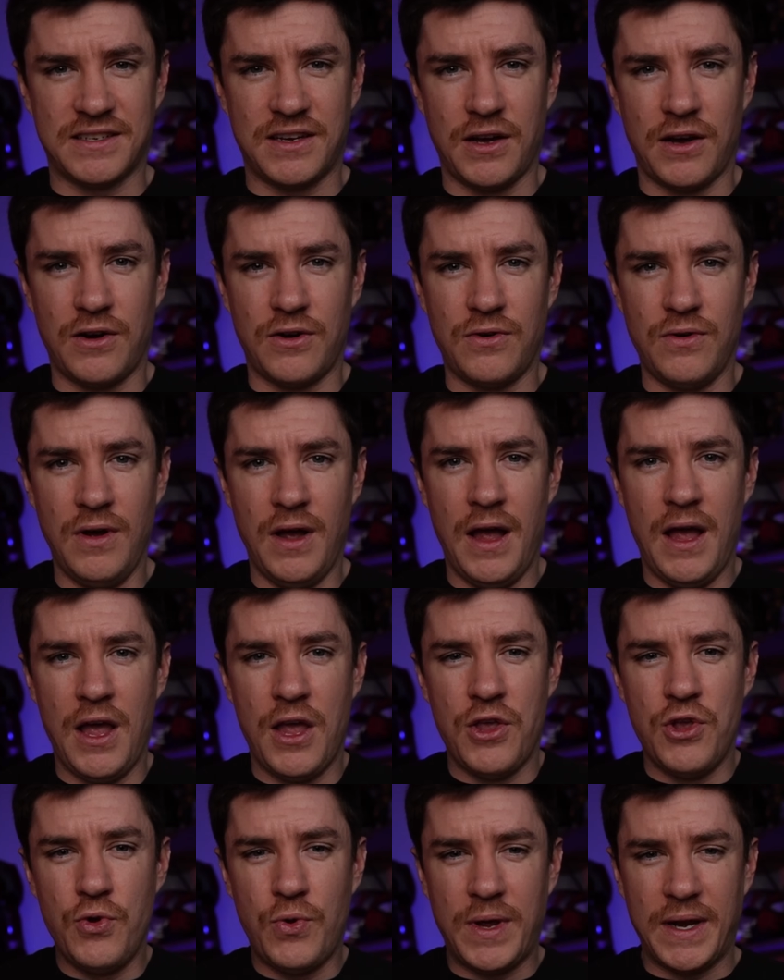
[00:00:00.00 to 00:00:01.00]
go,
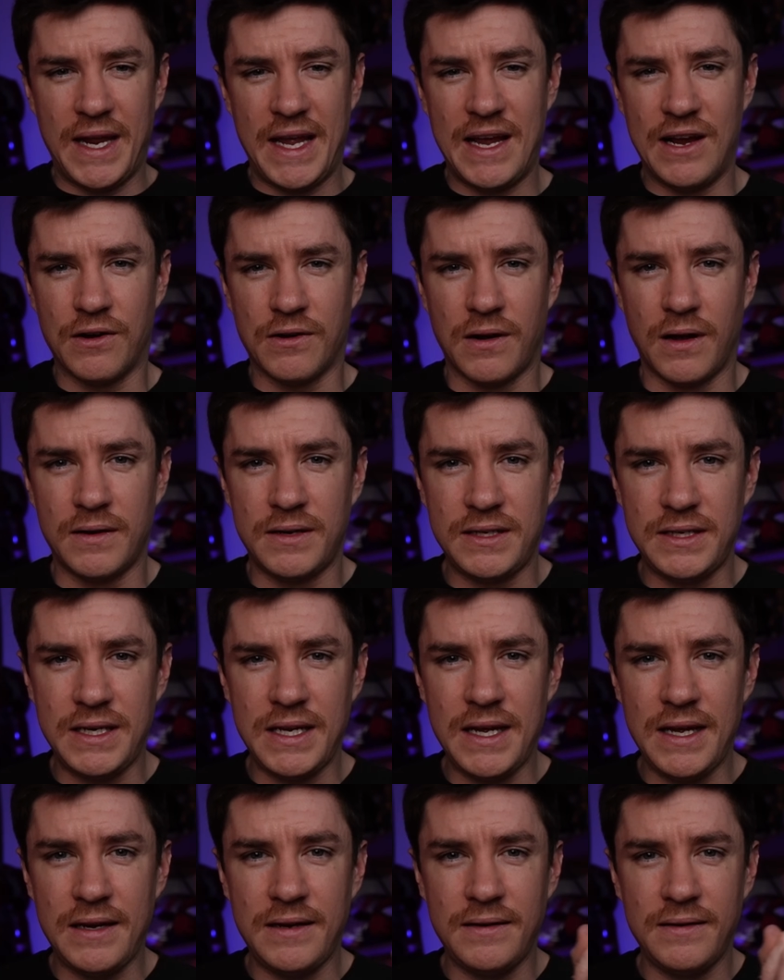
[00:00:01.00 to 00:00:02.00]
you can hear a
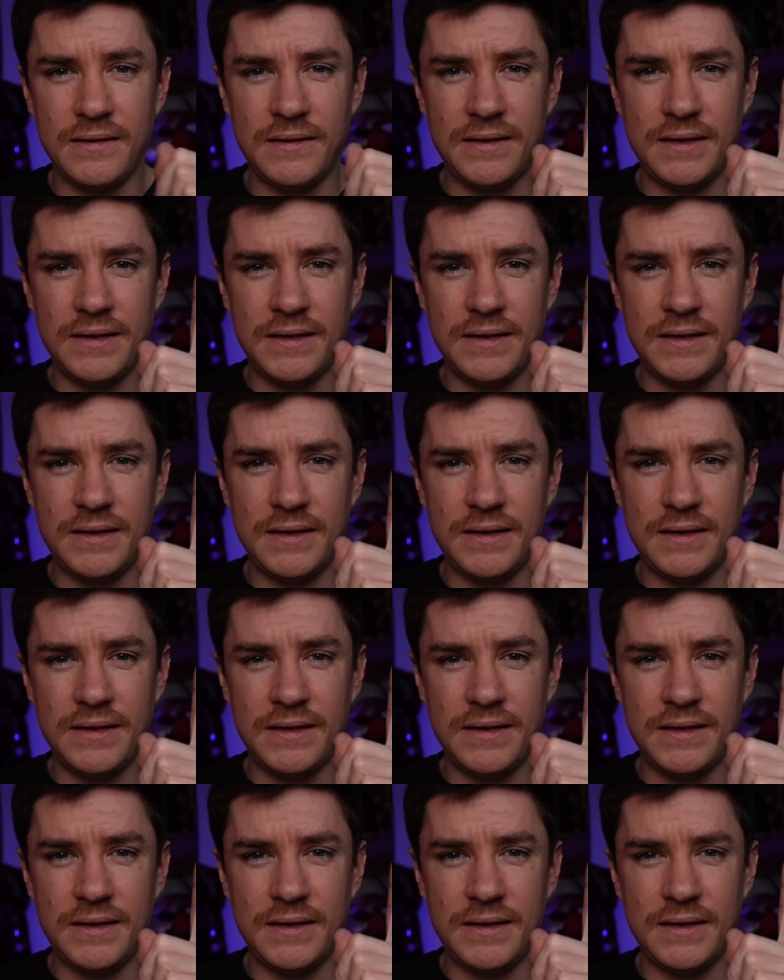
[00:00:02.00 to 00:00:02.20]
deet,